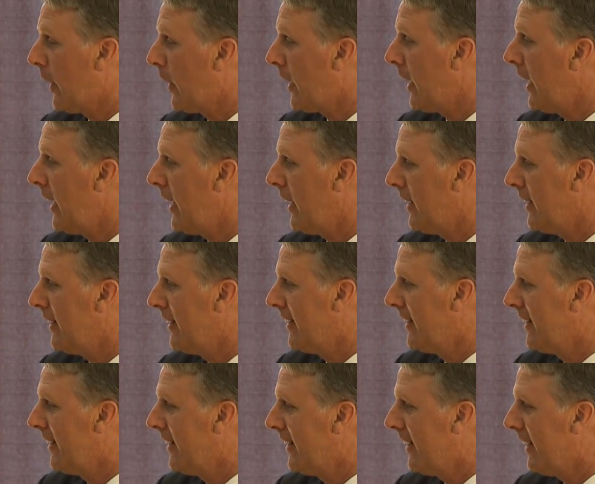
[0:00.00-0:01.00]
King
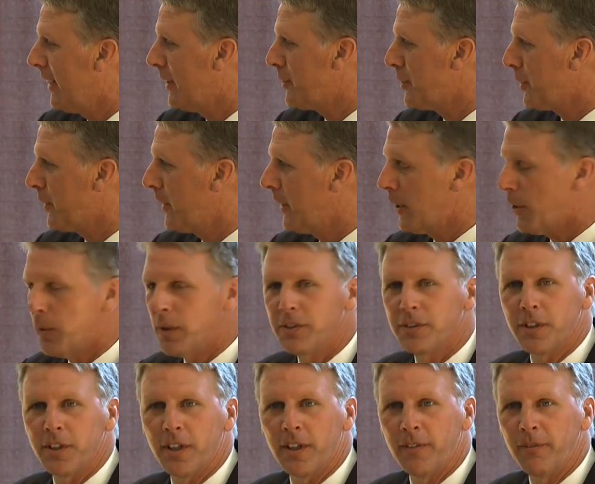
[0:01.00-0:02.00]
as your
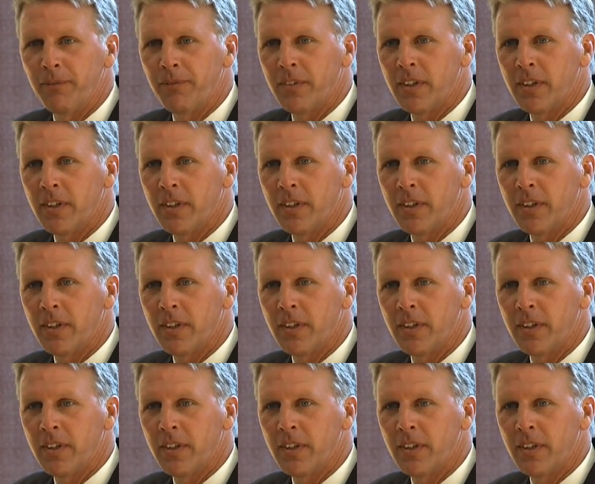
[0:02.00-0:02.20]
inquisitor.